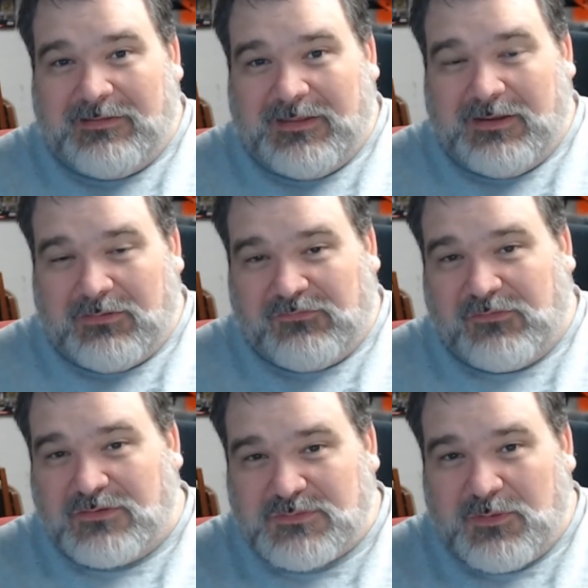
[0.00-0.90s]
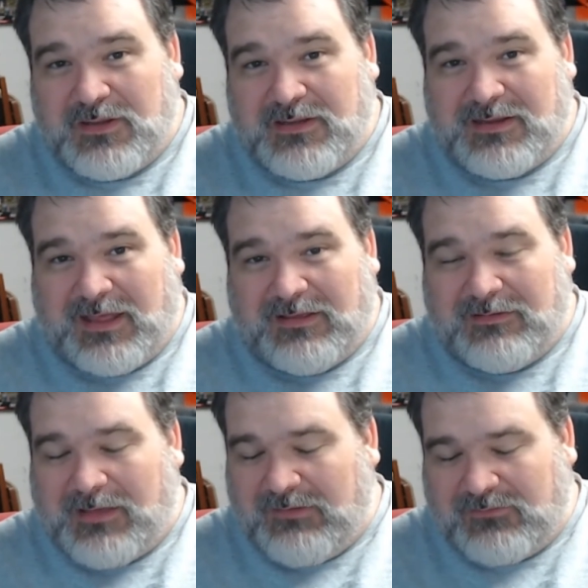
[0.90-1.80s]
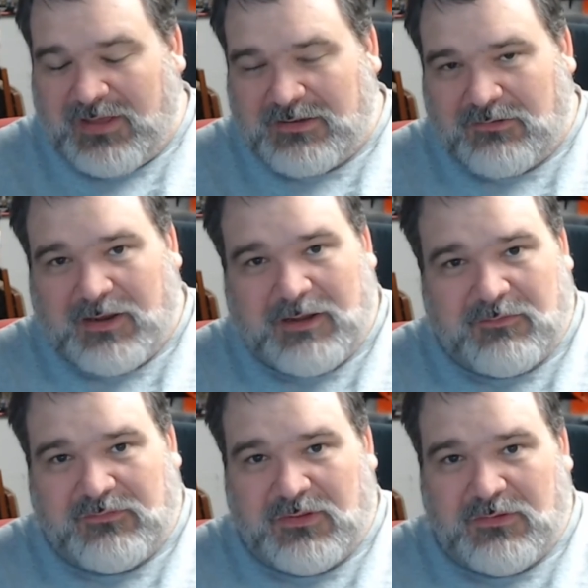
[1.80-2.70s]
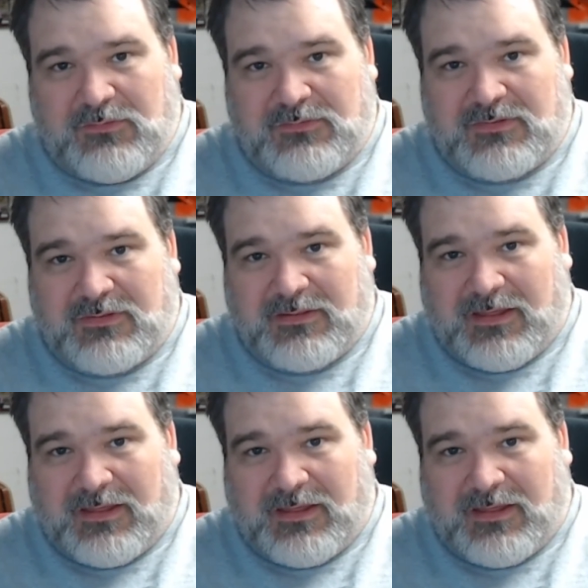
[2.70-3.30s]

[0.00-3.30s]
the first one, I've gotten great reviews.